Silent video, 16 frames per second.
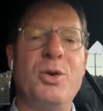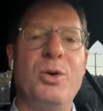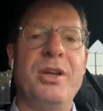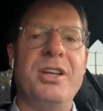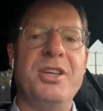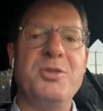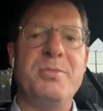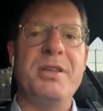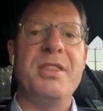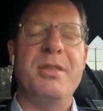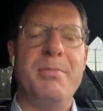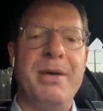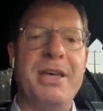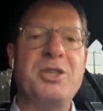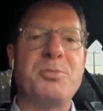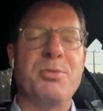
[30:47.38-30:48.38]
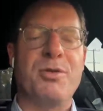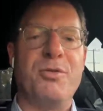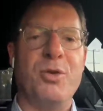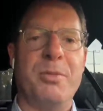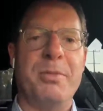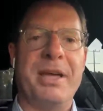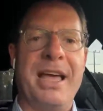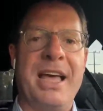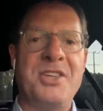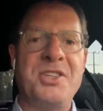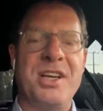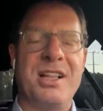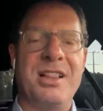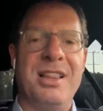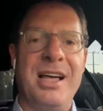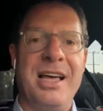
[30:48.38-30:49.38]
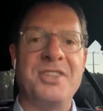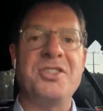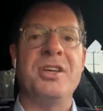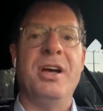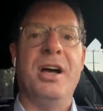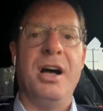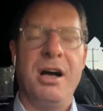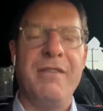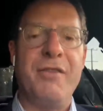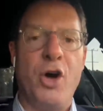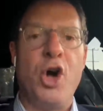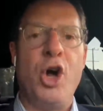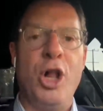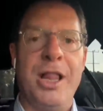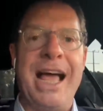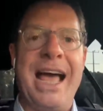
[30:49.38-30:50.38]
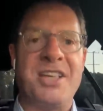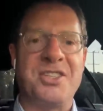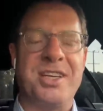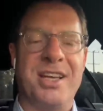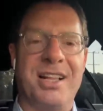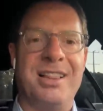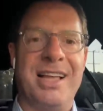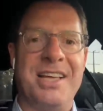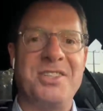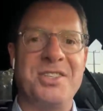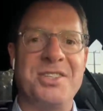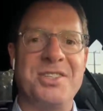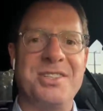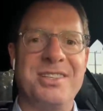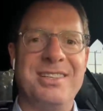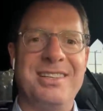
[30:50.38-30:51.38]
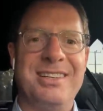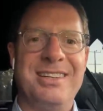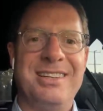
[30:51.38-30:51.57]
Bitcoin has been the best performing asset class of all asset classes.